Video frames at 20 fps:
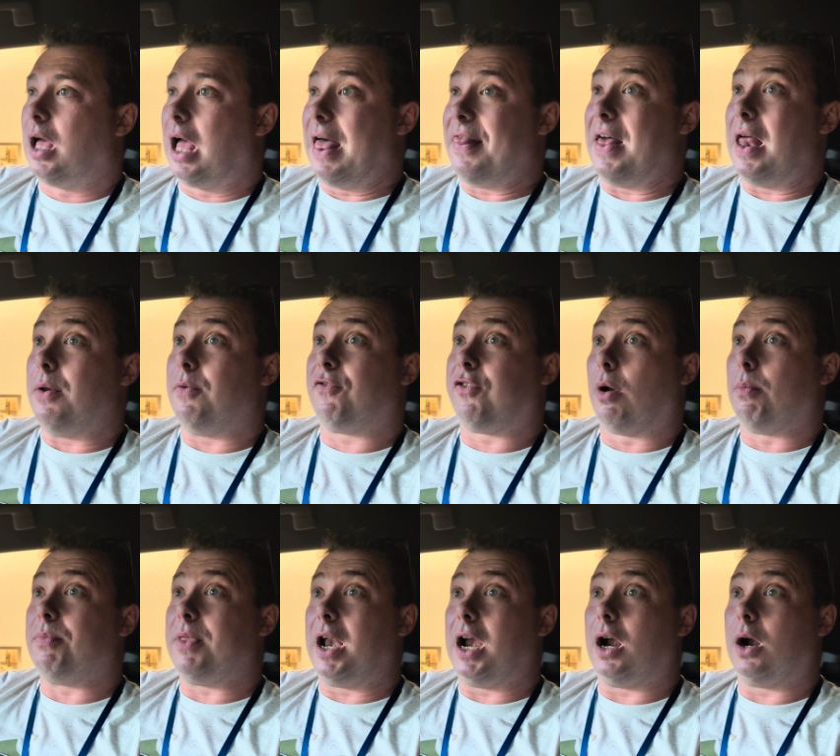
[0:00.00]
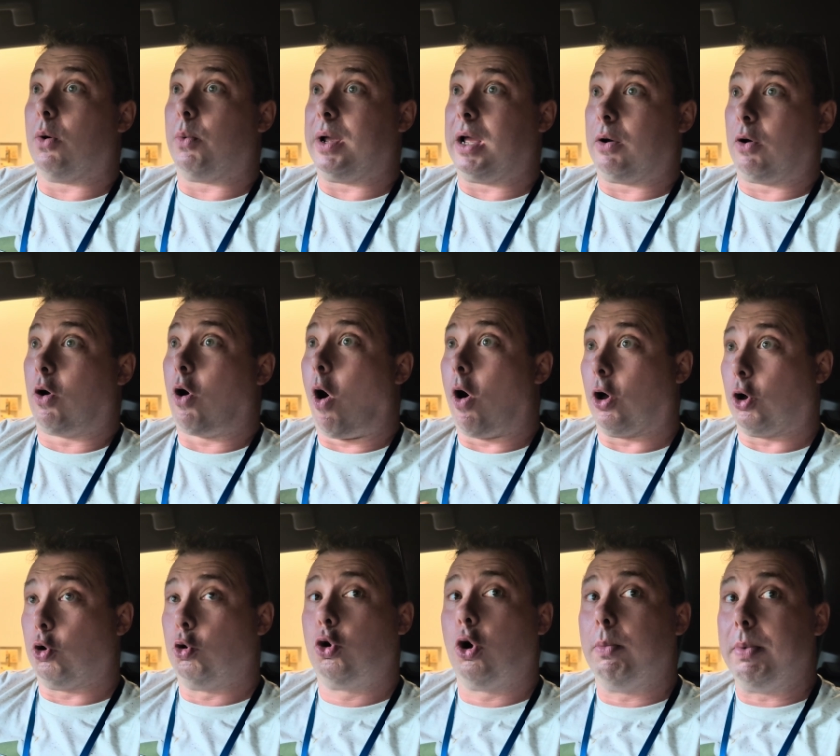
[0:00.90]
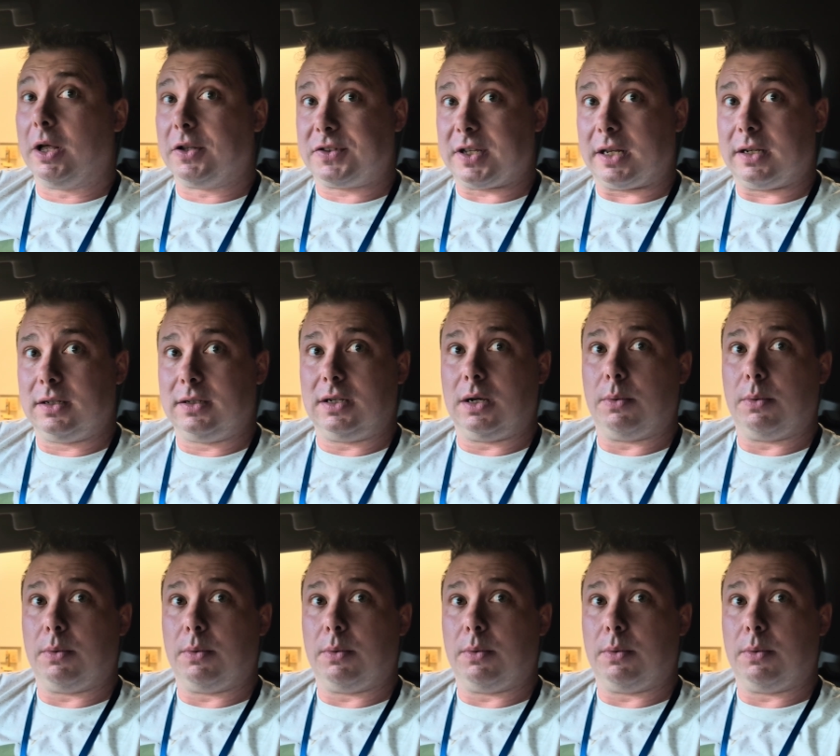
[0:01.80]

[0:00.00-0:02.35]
And then from there, we call it Google built-in.